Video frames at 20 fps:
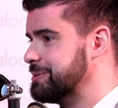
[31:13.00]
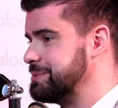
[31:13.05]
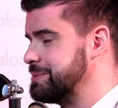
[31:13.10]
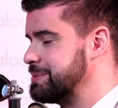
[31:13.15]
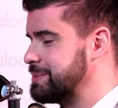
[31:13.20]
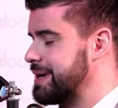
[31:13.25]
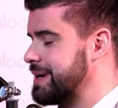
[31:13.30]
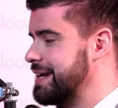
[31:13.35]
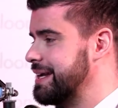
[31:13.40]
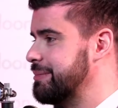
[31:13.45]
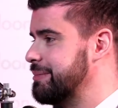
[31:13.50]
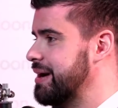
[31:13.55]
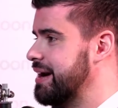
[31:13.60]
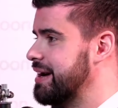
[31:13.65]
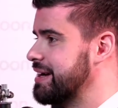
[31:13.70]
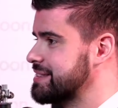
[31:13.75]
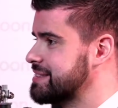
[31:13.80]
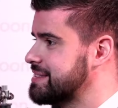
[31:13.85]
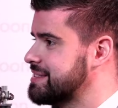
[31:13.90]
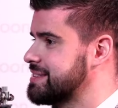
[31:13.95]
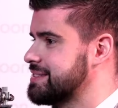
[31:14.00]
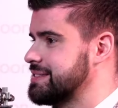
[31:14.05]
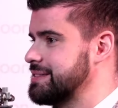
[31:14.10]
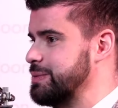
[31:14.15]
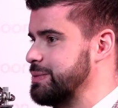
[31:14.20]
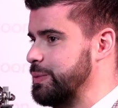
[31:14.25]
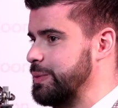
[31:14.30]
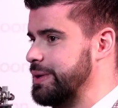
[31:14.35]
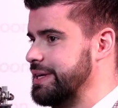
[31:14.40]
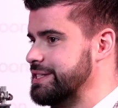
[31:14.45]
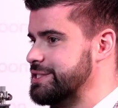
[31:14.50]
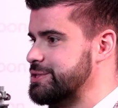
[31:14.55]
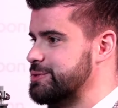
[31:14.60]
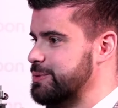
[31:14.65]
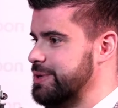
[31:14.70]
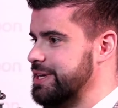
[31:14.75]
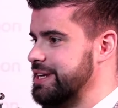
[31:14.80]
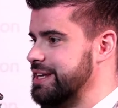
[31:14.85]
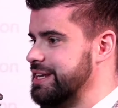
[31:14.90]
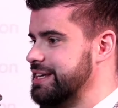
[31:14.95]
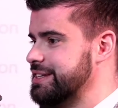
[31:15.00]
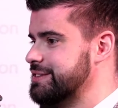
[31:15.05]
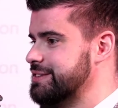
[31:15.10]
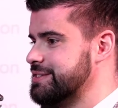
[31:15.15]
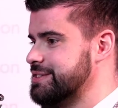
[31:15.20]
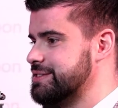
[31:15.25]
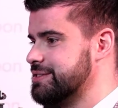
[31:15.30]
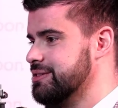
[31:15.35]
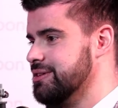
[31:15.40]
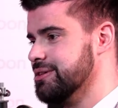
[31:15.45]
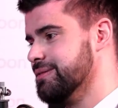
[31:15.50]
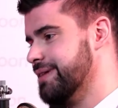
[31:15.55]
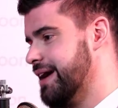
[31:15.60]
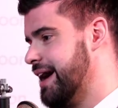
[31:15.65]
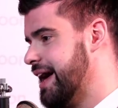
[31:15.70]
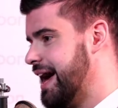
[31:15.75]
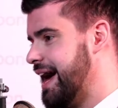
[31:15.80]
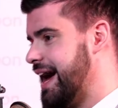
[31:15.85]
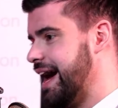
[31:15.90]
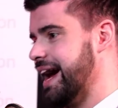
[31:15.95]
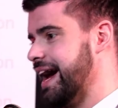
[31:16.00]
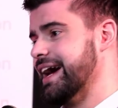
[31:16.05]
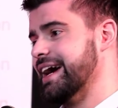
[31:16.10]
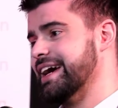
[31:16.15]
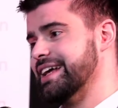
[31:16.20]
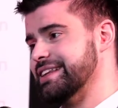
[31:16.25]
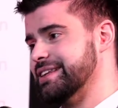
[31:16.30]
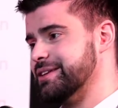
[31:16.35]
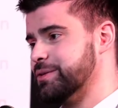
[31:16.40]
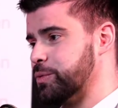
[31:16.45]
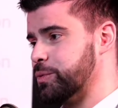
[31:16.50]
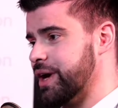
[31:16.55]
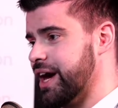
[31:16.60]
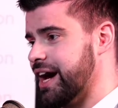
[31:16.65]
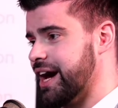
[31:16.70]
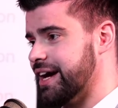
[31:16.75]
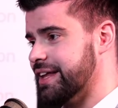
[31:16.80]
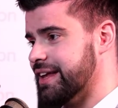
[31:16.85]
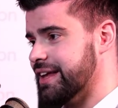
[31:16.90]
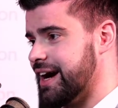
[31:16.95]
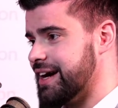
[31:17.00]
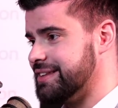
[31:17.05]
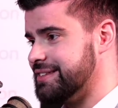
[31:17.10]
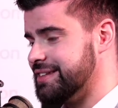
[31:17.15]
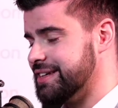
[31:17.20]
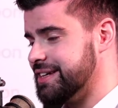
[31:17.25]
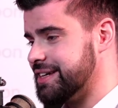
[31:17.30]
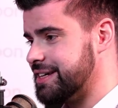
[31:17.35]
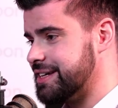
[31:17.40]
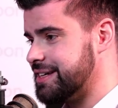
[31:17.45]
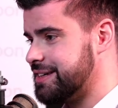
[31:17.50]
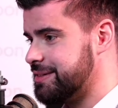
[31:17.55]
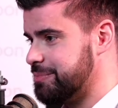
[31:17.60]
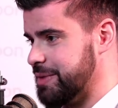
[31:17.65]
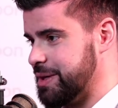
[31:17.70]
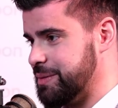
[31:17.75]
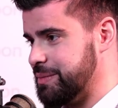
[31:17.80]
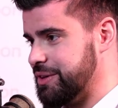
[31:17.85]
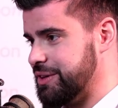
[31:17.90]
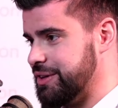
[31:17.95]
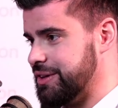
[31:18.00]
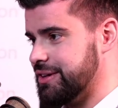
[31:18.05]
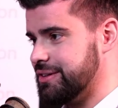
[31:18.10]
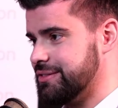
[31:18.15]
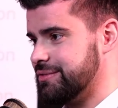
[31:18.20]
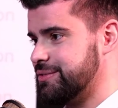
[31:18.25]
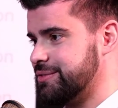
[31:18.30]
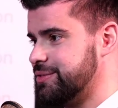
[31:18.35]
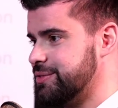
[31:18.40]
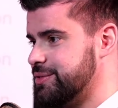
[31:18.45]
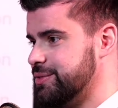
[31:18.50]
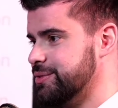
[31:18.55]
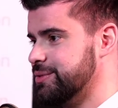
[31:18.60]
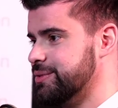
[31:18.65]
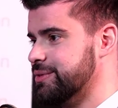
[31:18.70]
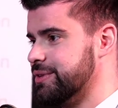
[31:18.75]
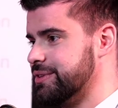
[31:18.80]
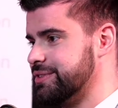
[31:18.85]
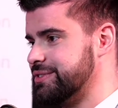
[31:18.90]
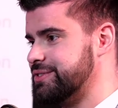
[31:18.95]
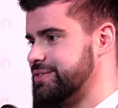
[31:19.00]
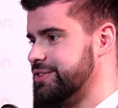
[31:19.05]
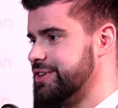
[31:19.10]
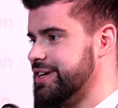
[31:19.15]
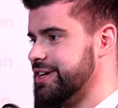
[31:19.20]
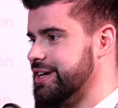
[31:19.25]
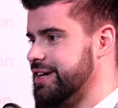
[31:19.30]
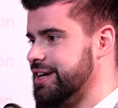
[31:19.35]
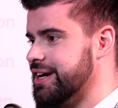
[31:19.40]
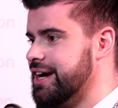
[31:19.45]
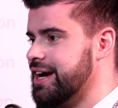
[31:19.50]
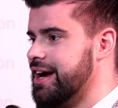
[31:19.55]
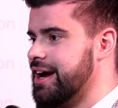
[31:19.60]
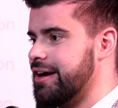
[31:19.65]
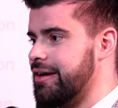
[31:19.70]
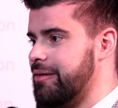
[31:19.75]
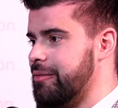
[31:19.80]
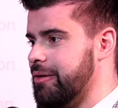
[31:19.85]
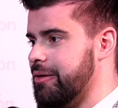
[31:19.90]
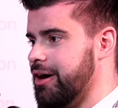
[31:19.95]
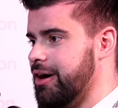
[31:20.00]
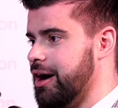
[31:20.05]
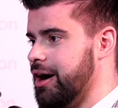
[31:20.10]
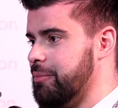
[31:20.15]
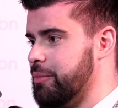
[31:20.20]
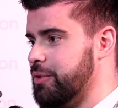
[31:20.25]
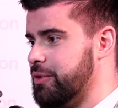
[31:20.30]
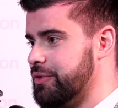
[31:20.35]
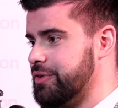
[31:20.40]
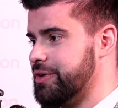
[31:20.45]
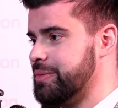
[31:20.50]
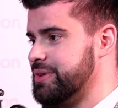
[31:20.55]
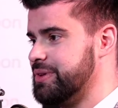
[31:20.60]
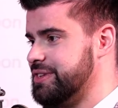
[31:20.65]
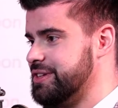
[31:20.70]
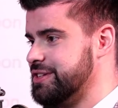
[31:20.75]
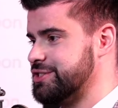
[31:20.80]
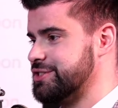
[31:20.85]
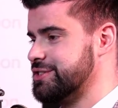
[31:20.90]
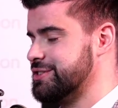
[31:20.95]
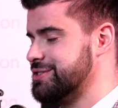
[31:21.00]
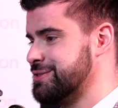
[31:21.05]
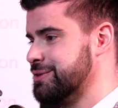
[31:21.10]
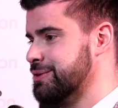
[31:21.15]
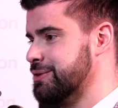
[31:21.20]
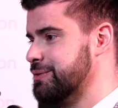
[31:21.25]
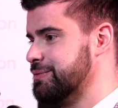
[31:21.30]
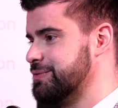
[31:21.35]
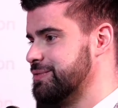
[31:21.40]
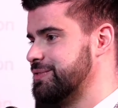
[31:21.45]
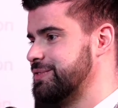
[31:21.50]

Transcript: 20 bugs which we need to solve, and we had, I think, maybe 2 or 3 more repetitions of